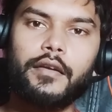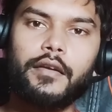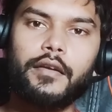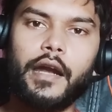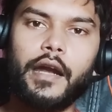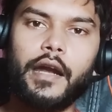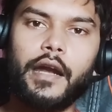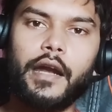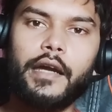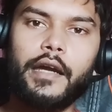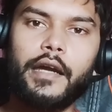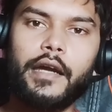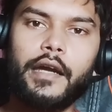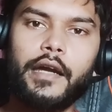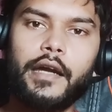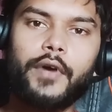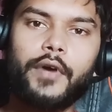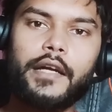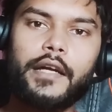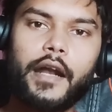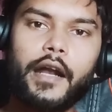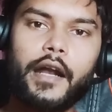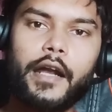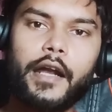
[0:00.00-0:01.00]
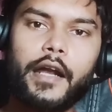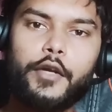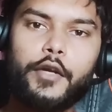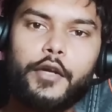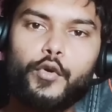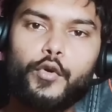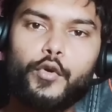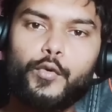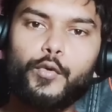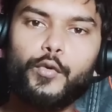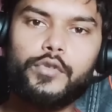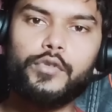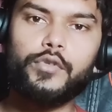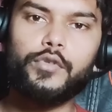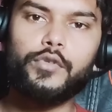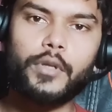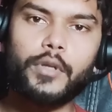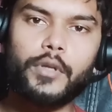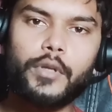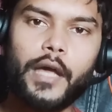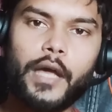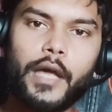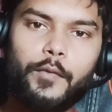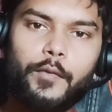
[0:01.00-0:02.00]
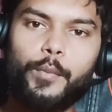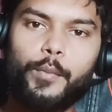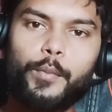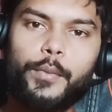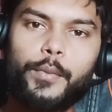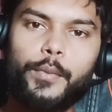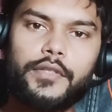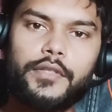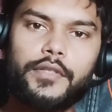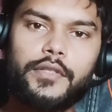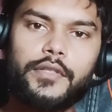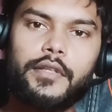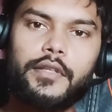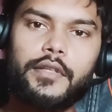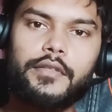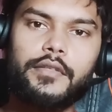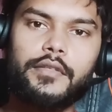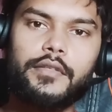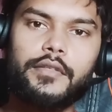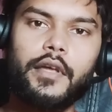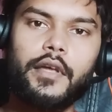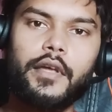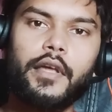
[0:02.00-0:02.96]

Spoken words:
and if I try to do some heavy operations,